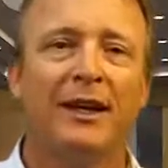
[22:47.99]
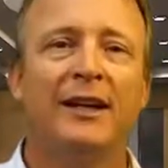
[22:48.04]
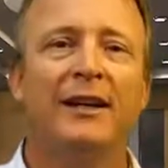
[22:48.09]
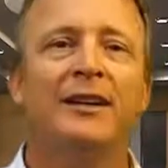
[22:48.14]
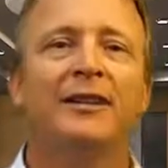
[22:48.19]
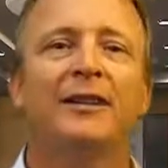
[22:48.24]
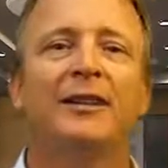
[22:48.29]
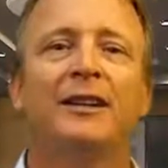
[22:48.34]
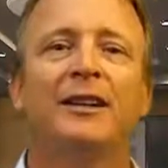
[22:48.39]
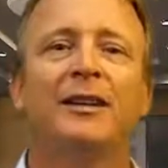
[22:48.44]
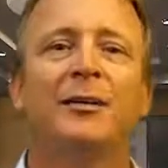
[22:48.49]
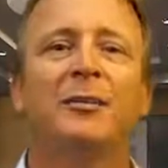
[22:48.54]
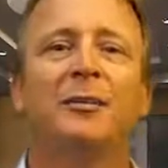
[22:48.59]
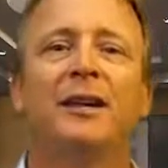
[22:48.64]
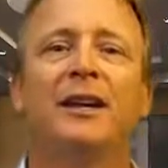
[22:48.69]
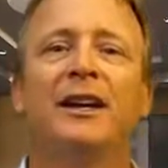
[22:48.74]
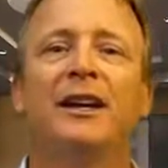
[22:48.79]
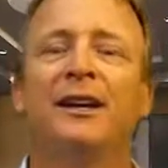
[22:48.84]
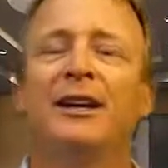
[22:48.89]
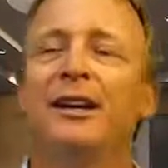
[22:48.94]
he's going to
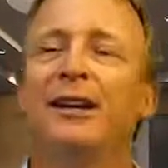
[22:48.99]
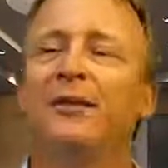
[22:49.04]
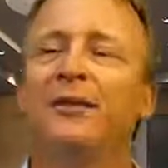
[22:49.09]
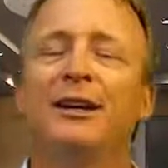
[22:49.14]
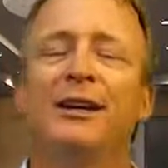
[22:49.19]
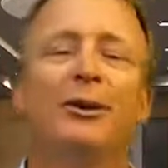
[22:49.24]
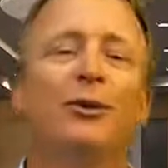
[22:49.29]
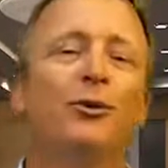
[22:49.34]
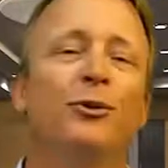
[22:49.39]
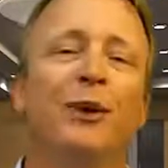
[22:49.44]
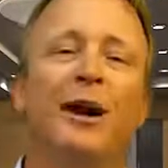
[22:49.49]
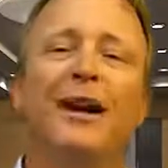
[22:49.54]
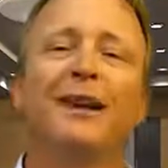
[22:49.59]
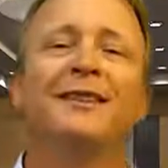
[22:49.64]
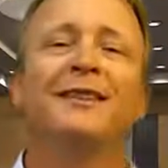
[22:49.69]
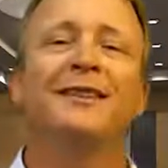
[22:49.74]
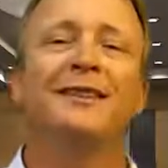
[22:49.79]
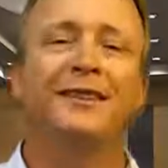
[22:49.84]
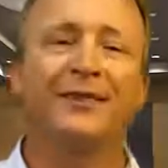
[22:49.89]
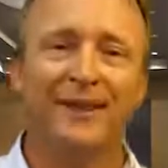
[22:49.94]
be giving you
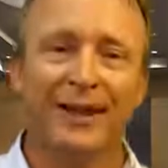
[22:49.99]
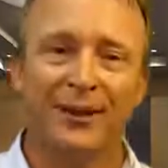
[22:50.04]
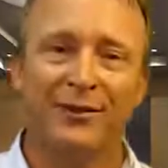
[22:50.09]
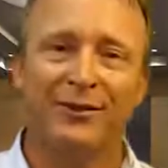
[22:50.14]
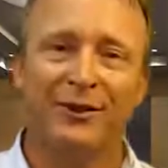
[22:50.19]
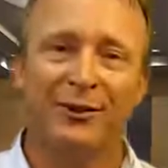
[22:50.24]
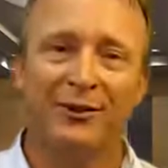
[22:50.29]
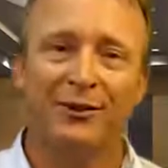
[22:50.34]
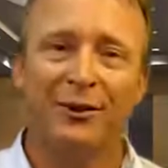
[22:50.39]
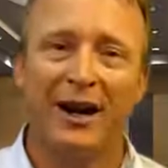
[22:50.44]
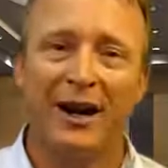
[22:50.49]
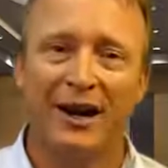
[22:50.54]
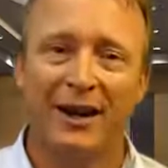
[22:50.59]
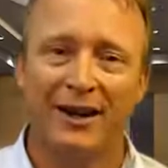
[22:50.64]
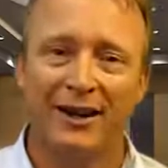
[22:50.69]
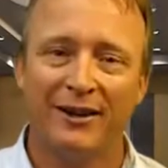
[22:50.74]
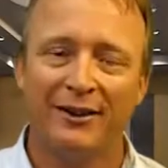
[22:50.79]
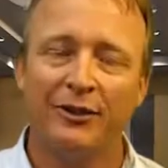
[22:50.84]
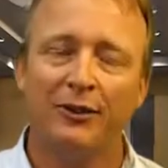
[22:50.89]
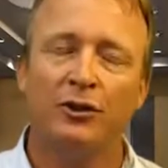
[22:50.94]
raises left and right.